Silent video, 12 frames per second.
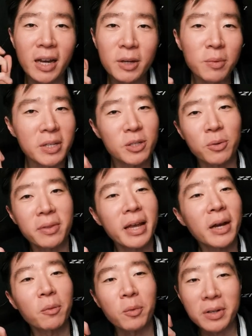Anyway, so
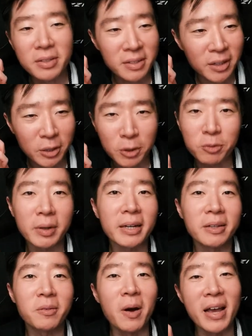that was a
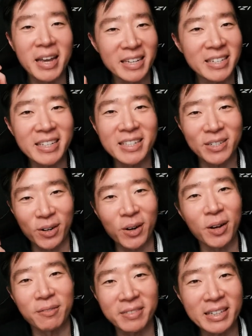great way to start
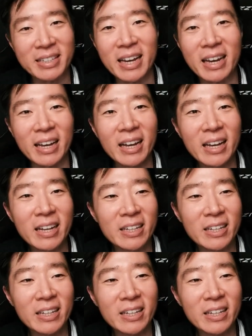off the day